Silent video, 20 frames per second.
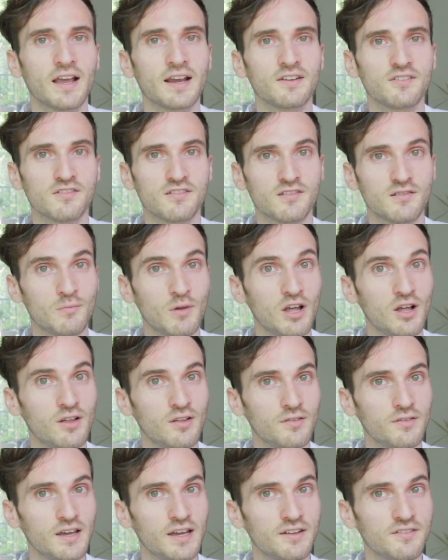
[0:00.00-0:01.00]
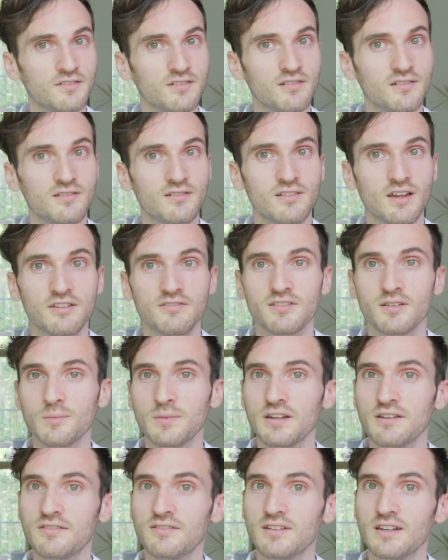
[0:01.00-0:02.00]
can smell that
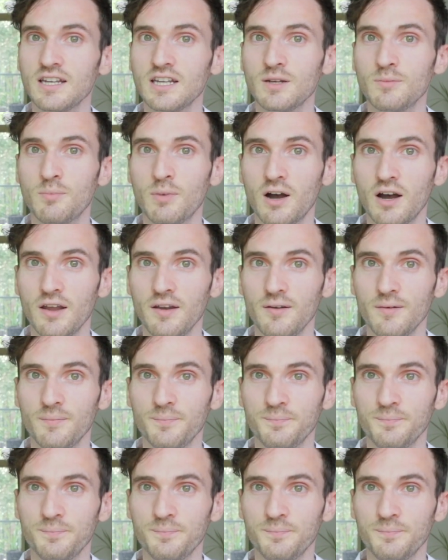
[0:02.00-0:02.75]
sesame seed bun.